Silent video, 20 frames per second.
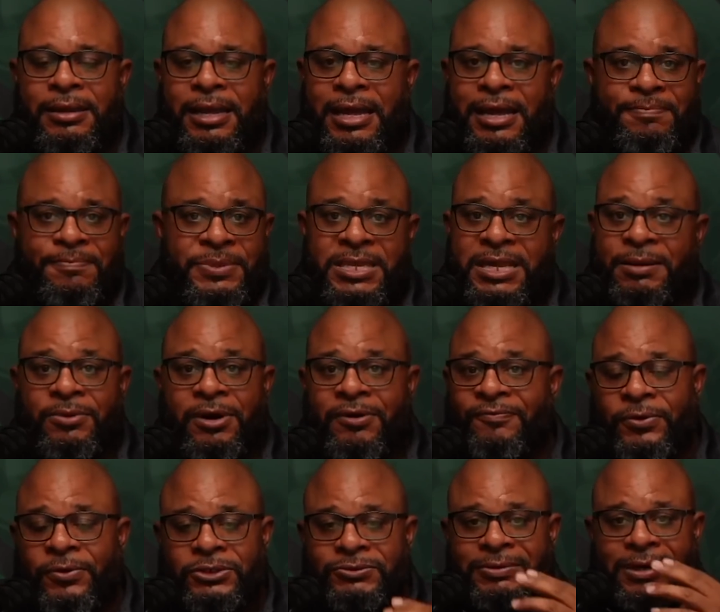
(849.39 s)
a
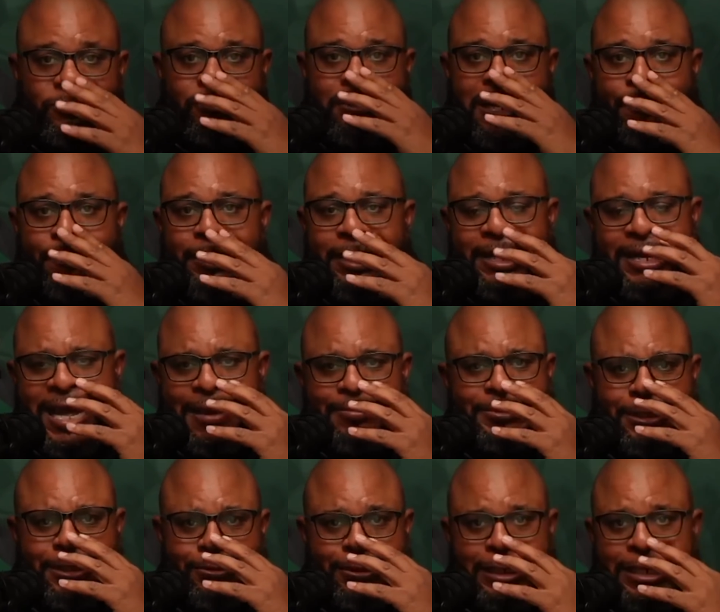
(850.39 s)
first round draft pick?
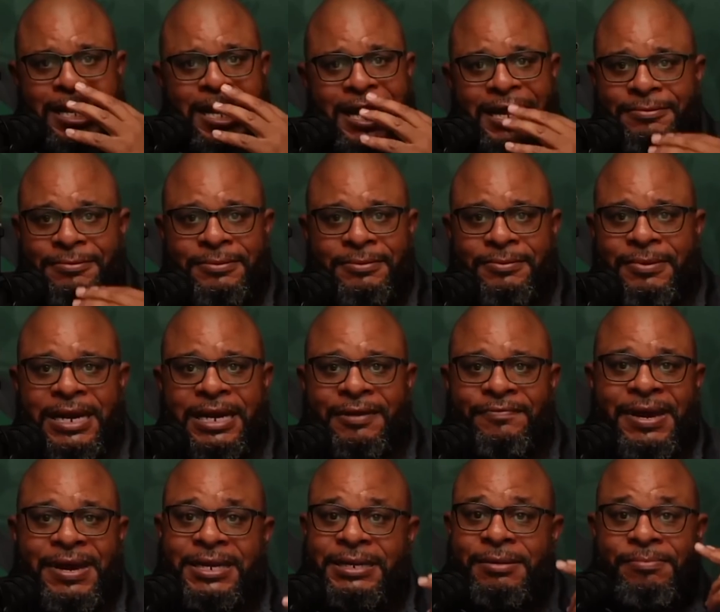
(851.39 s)
Absolutely not, right?
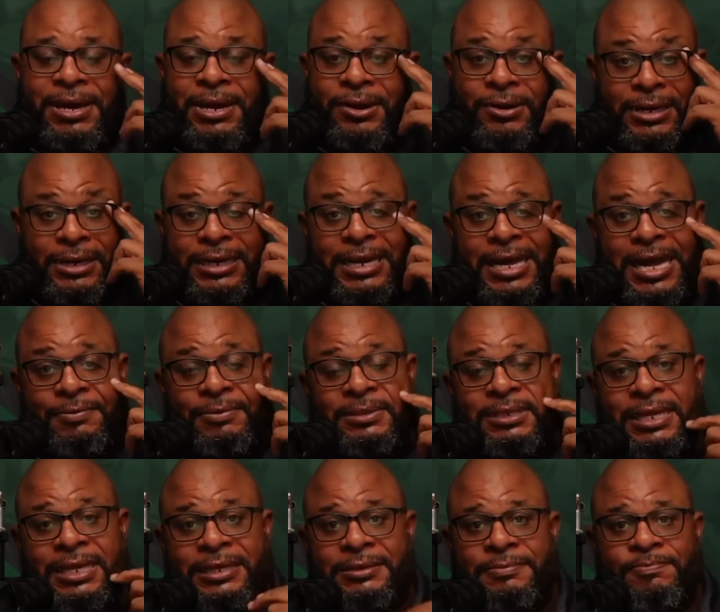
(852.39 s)
If I had to bet on it, I would
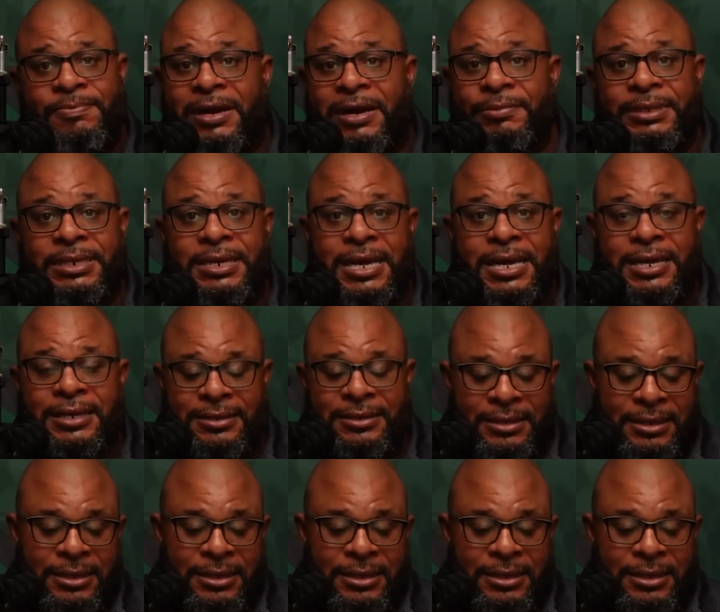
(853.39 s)
think probably not.